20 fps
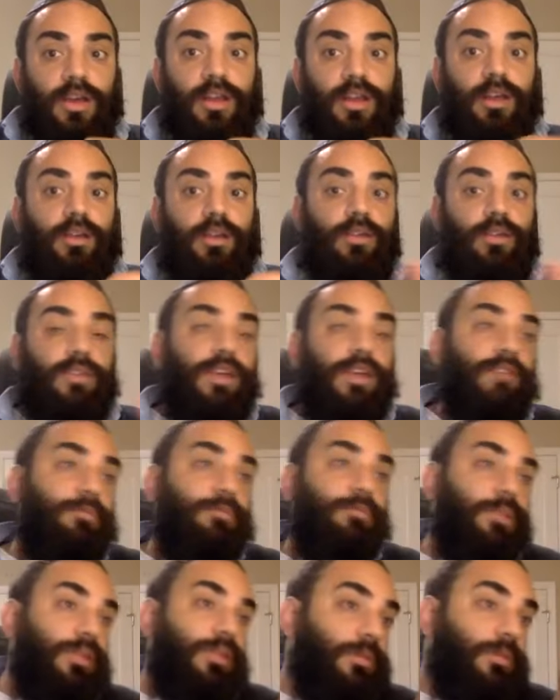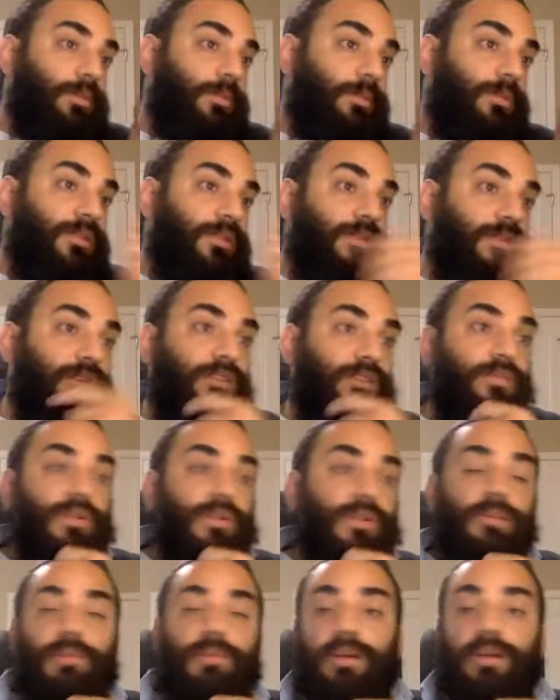and I can only have Bittel B'Metzias
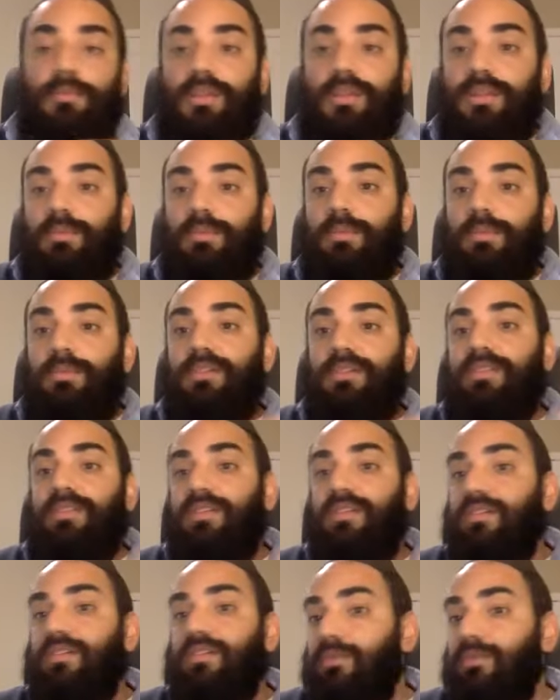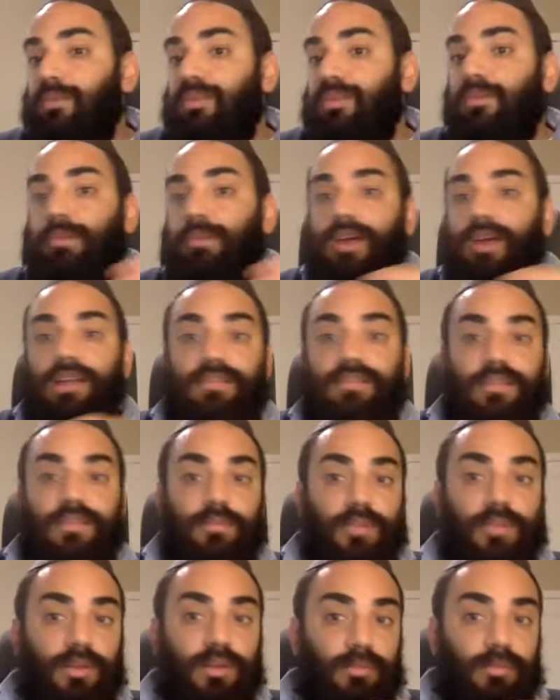when I'm by Bittel B'Metzias, or Bittel
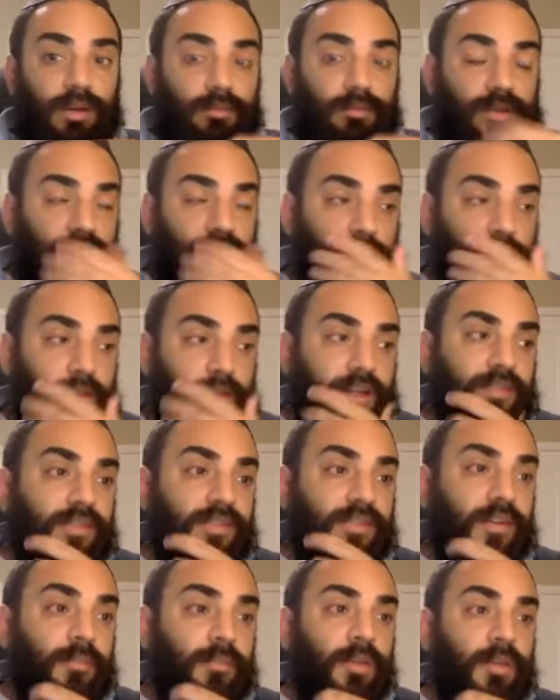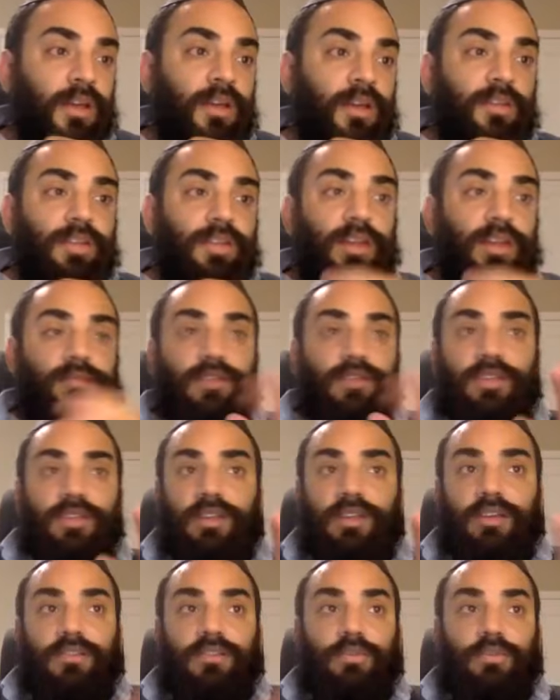B'Etzem when I'm by Bittel B'Etzem. That
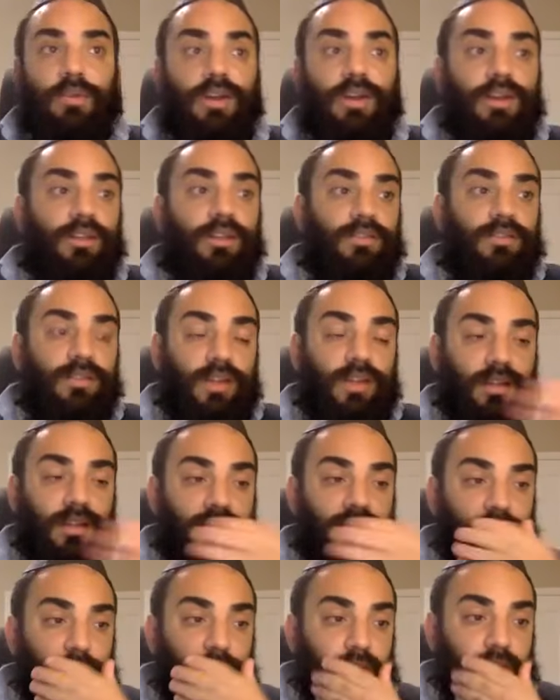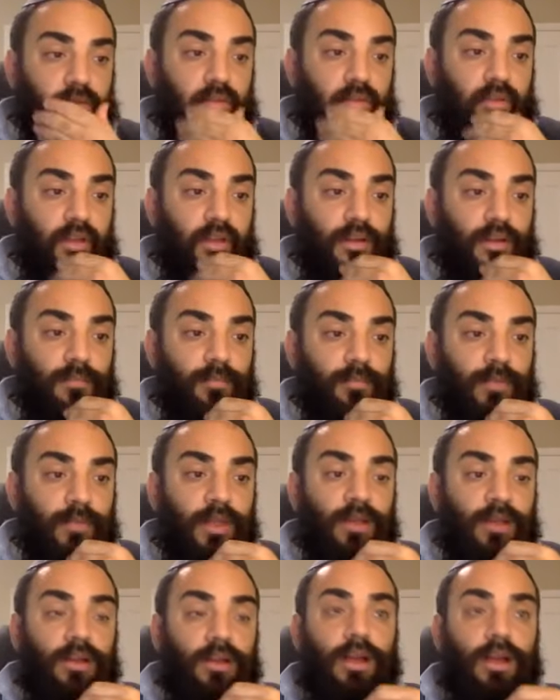everything is what it is and not some other thing.
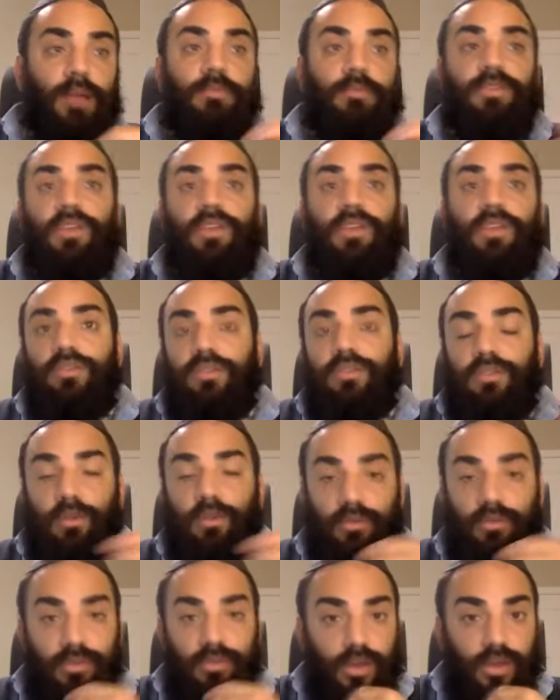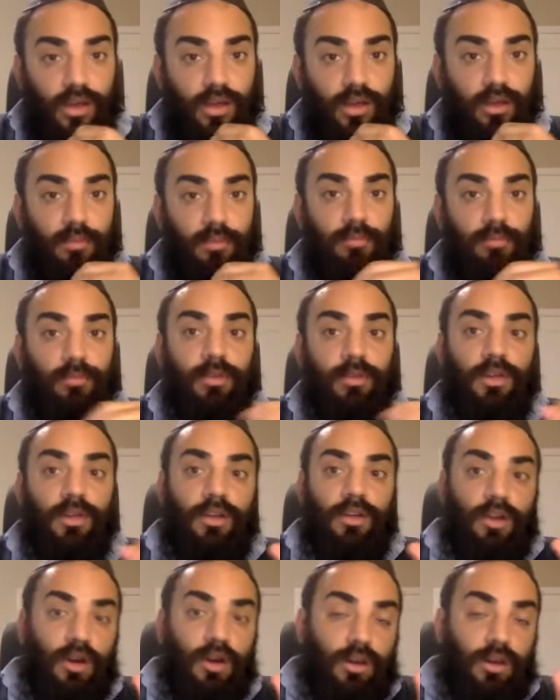Comes along the Toras Chacham,
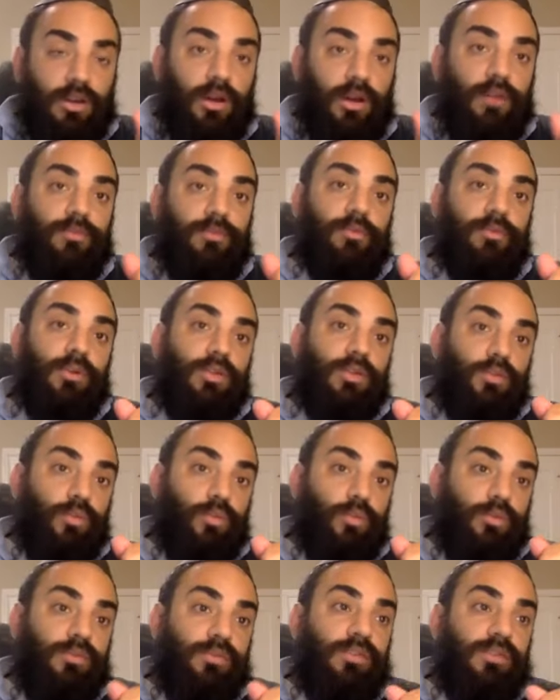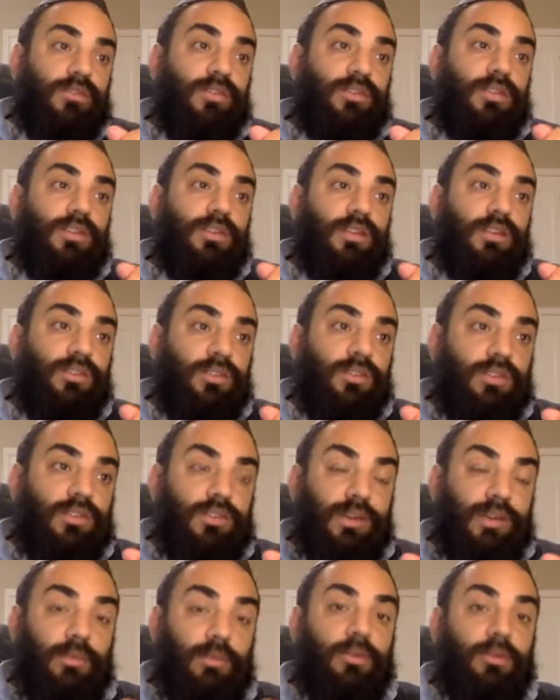uncovering the roots of the
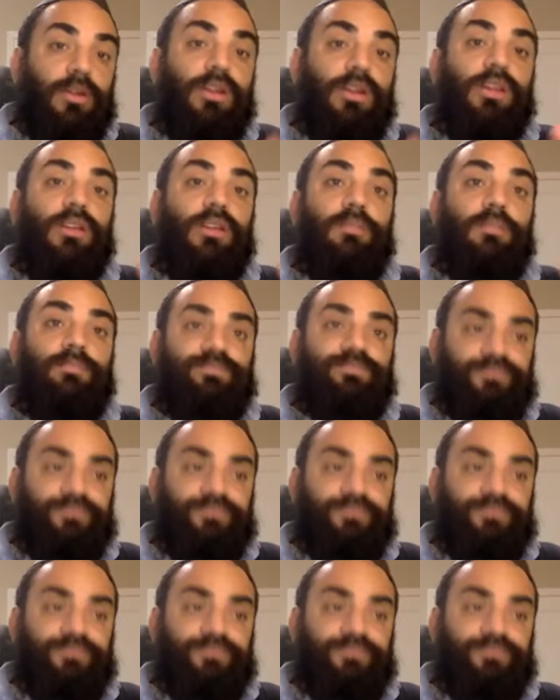teachings that were in